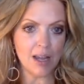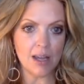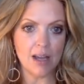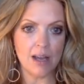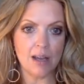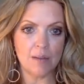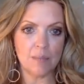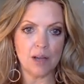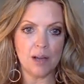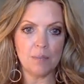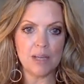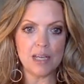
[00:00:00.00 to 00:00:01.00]
am
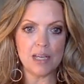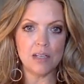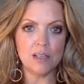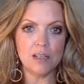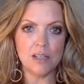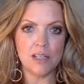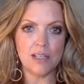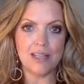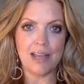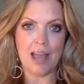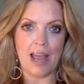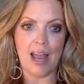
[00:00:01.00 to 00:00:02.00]
coming in
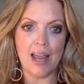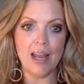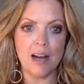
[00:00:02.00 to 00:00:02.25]
today,